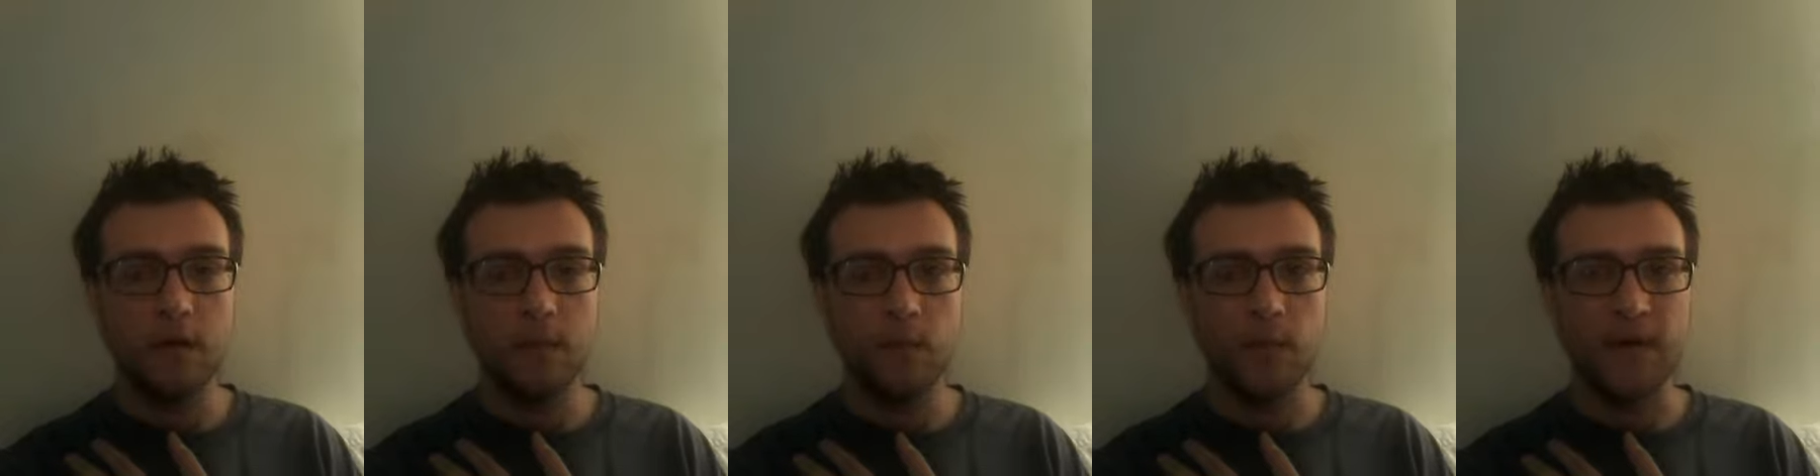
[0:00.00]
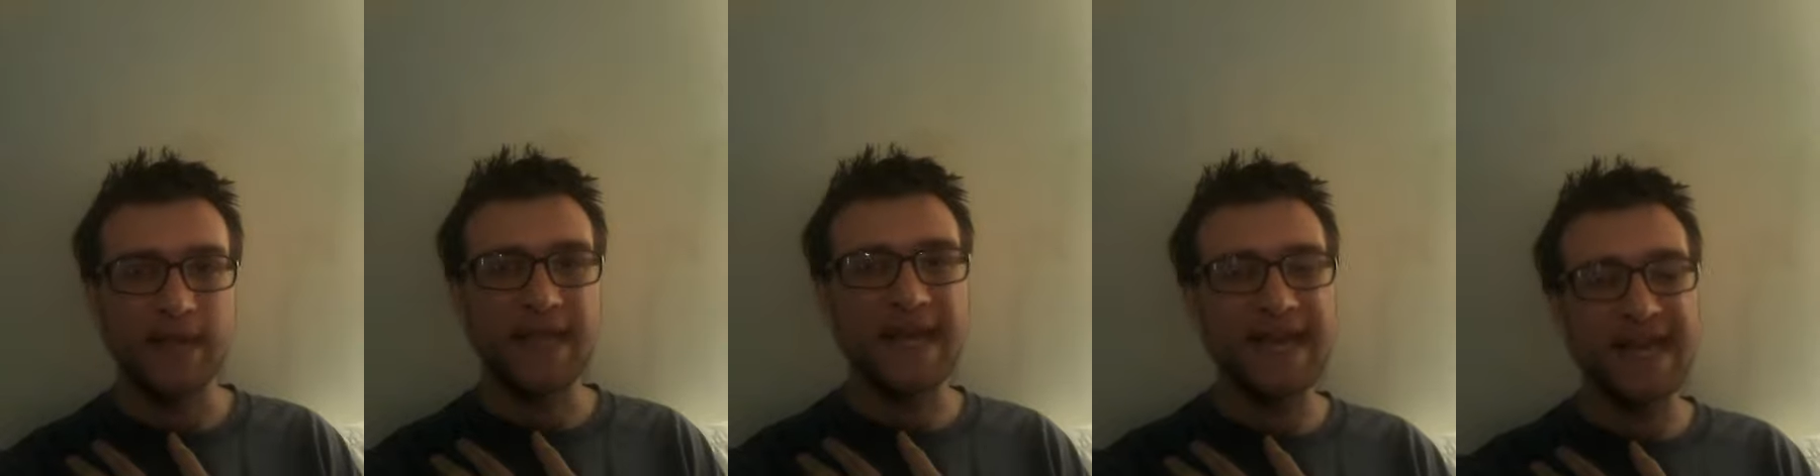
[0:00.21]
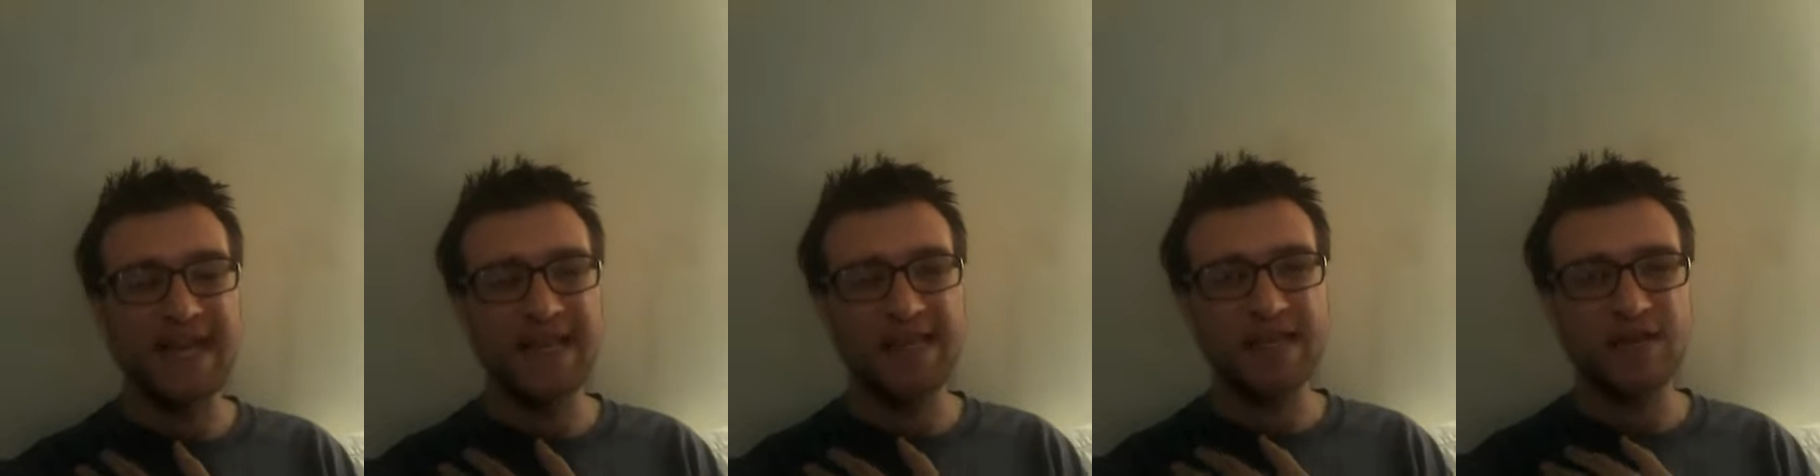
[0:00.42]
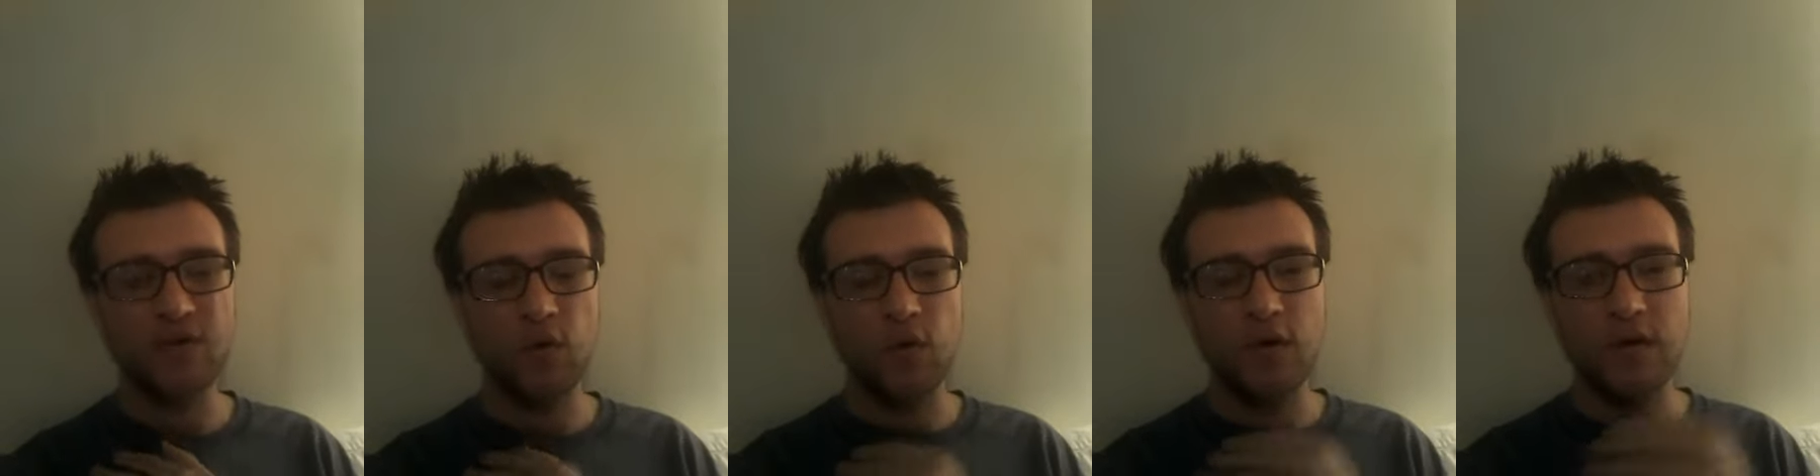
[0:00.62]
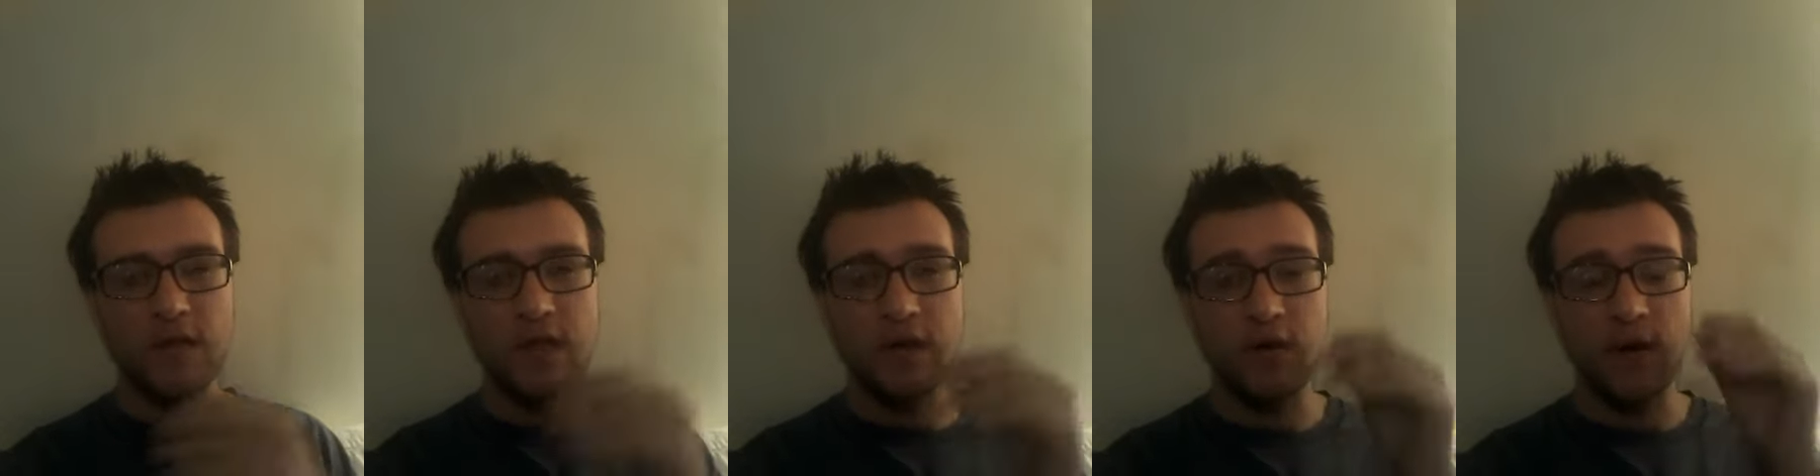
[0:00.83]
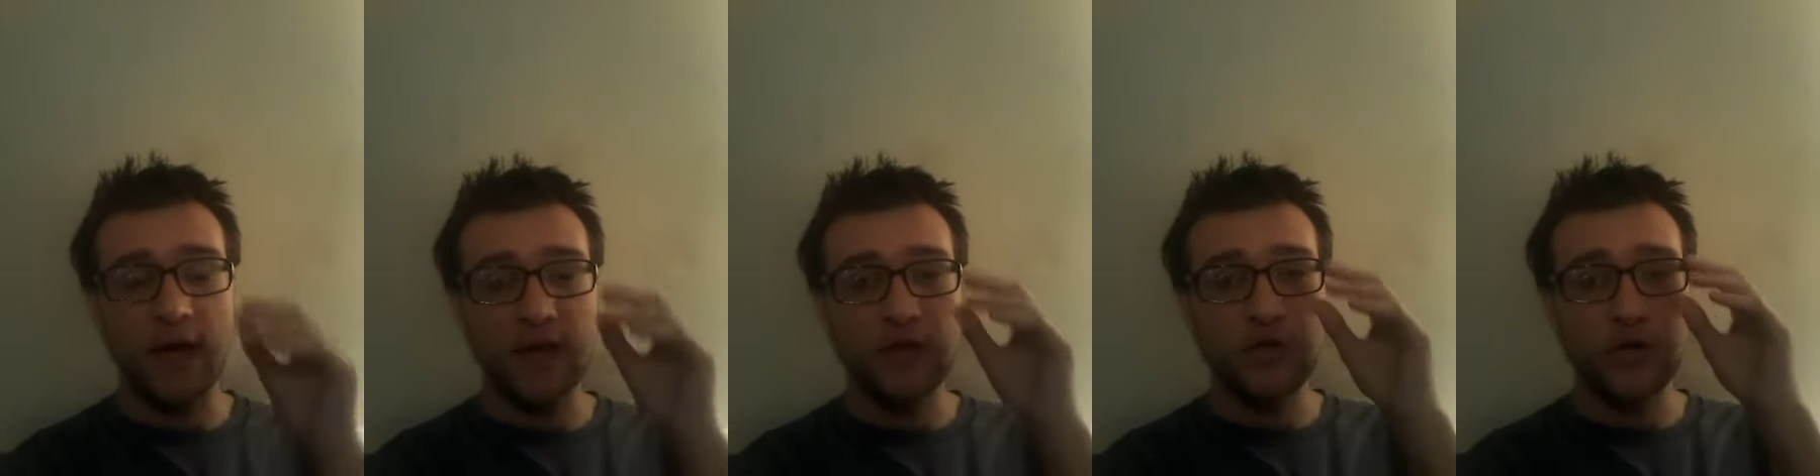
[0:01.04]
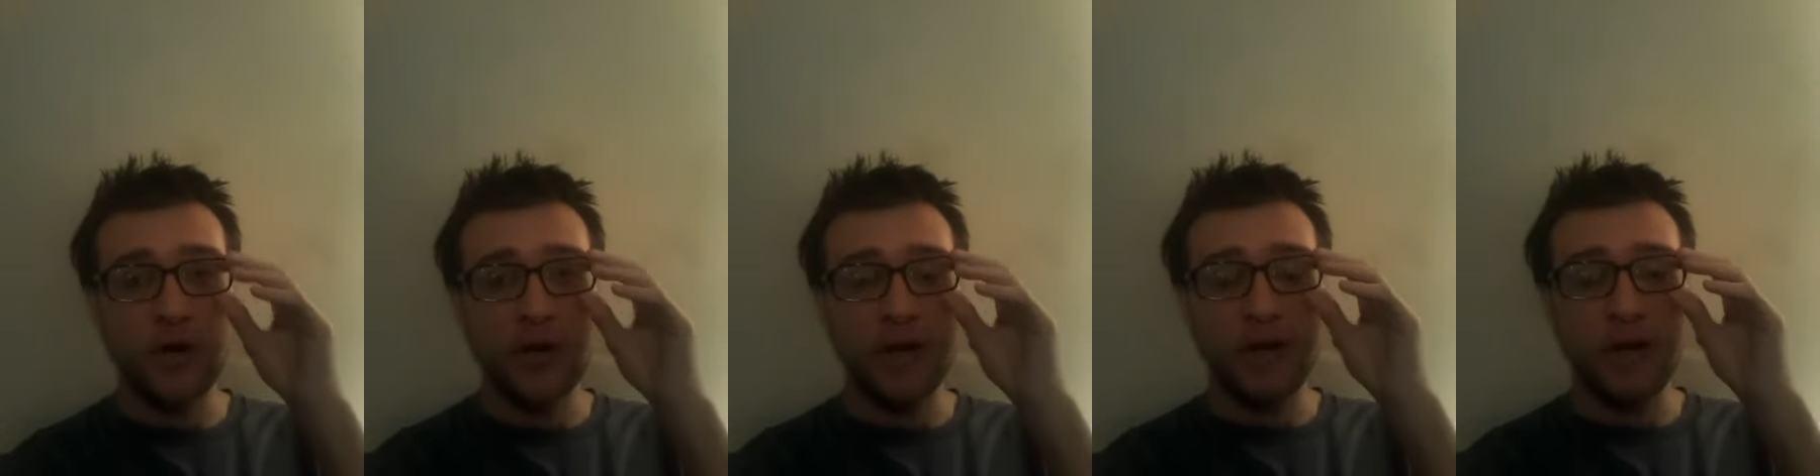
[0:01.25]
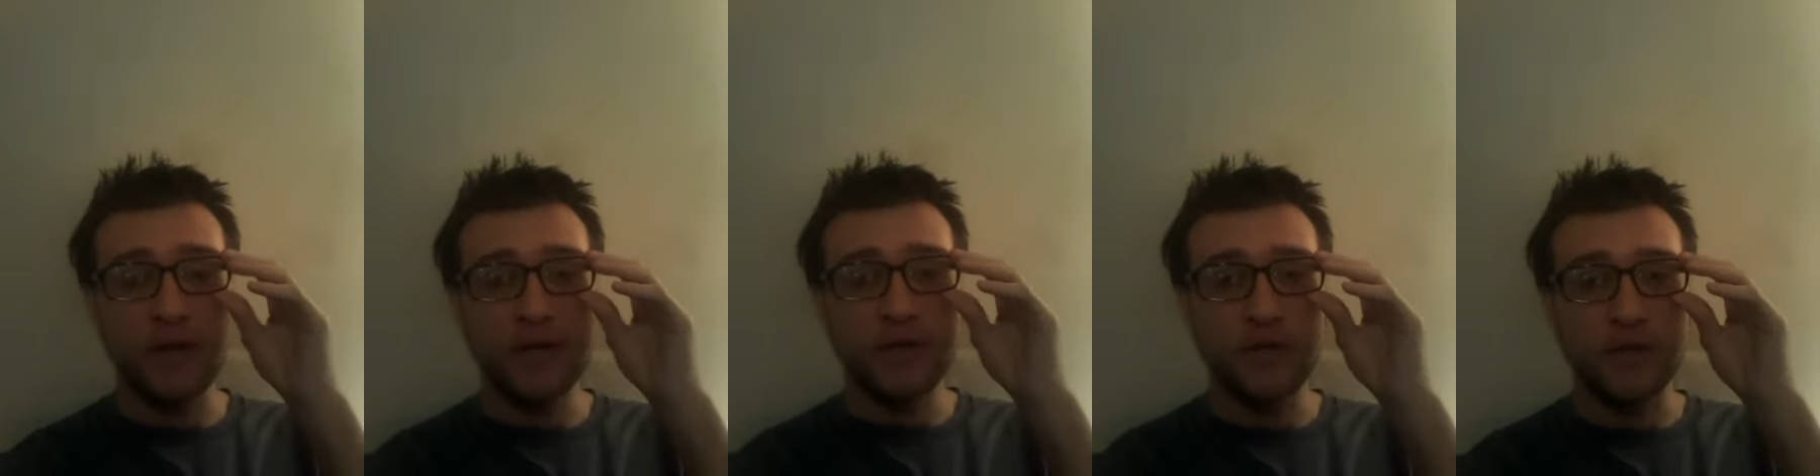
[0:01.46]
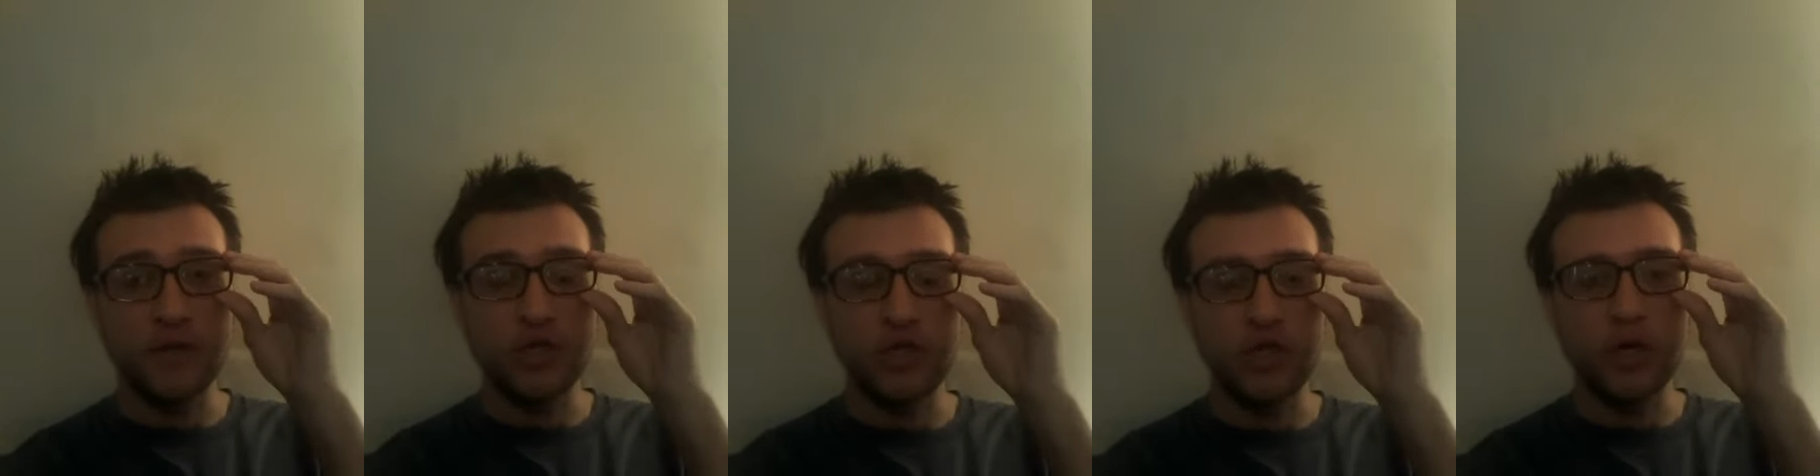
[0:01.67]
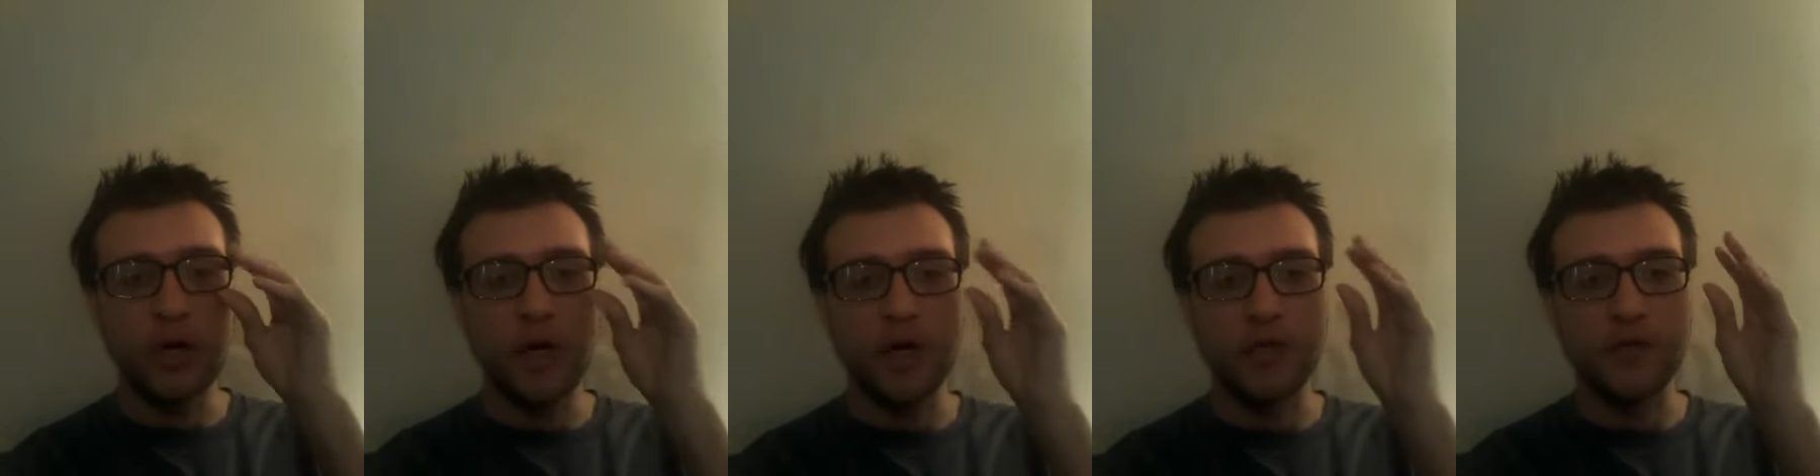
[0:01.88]
But that is sort of, I try not to
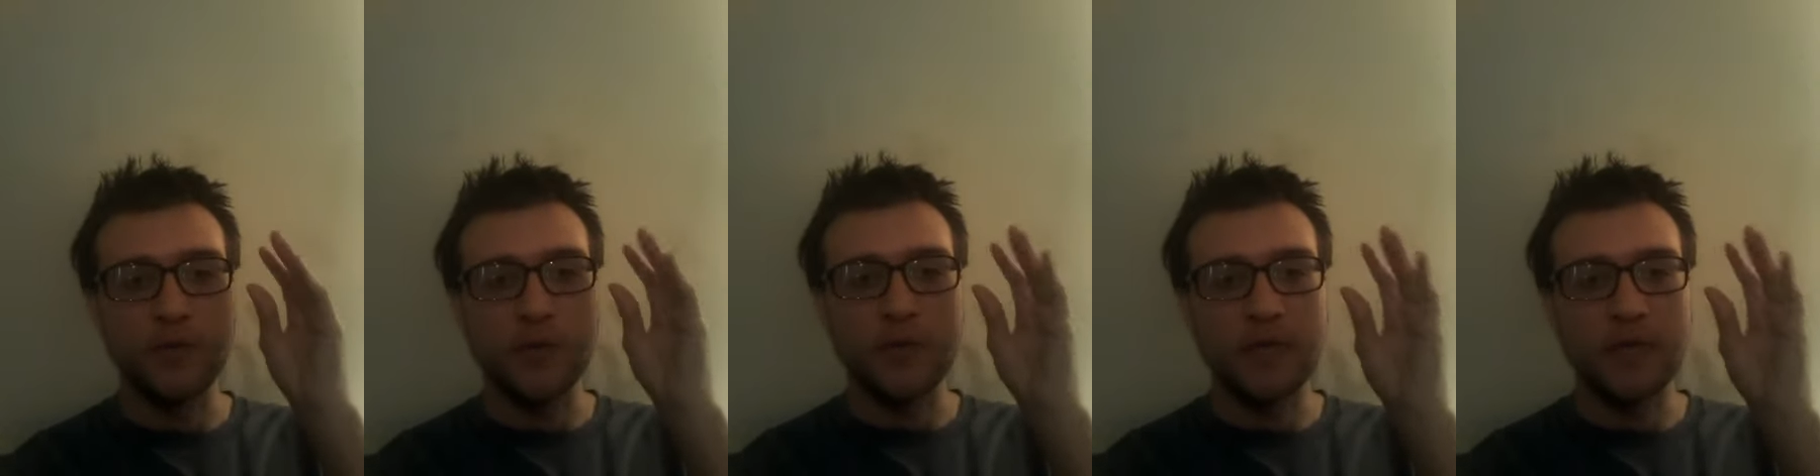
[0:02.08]
judge,